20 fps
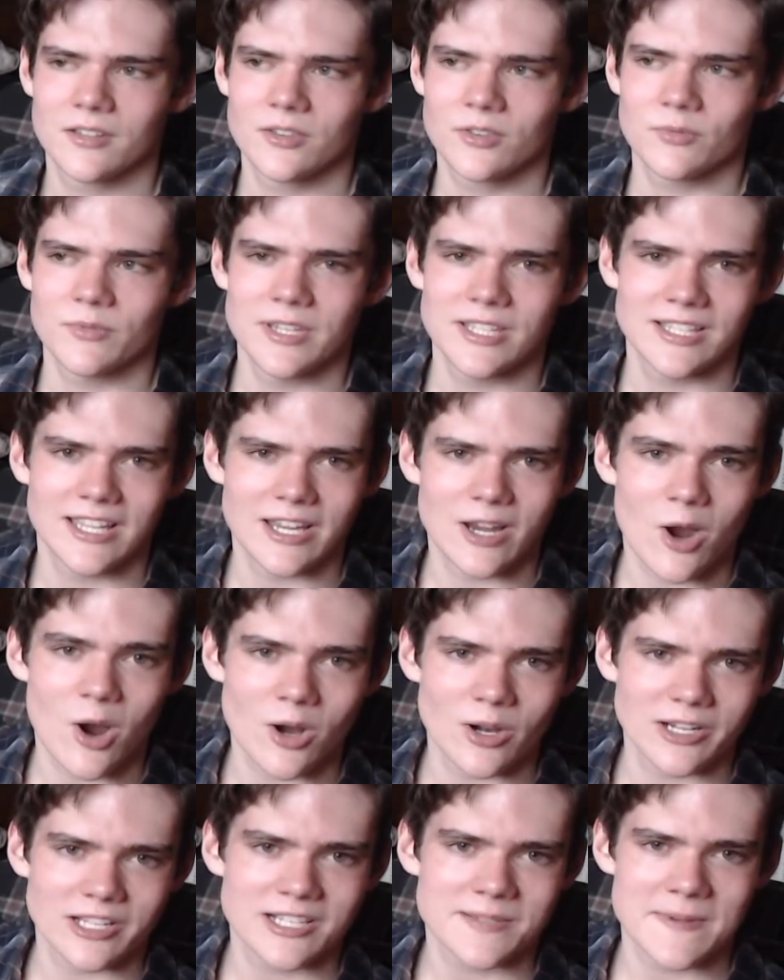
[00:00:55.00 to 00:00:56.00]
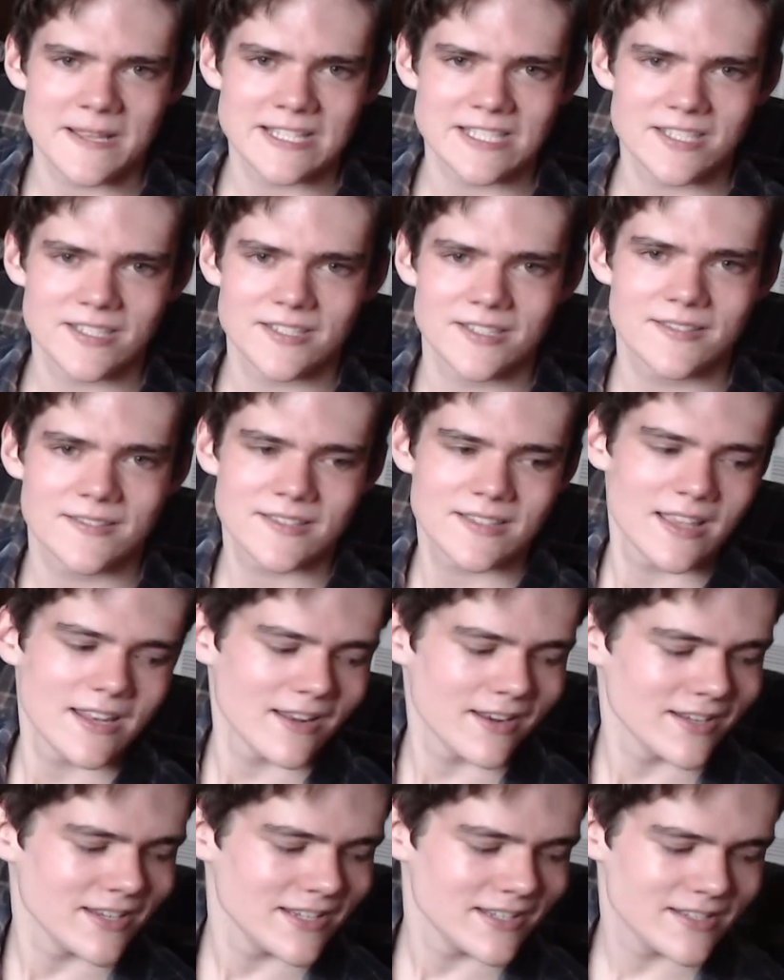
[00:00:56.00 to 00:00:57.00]
Three like hard expenses that
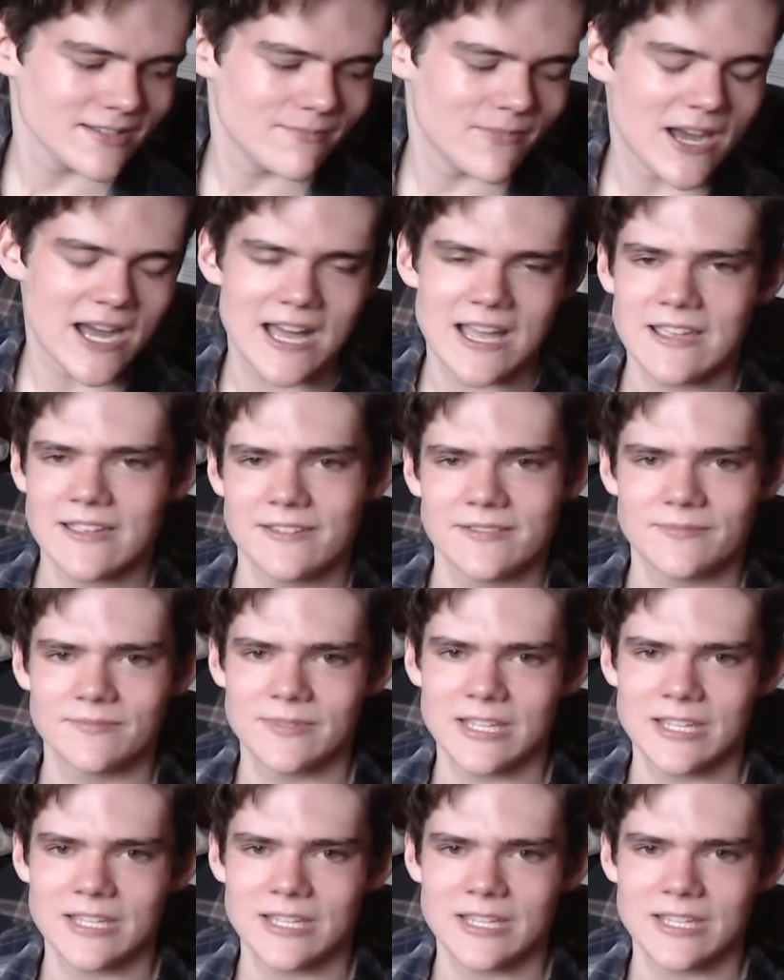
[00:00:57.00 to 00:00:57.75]
I need to buy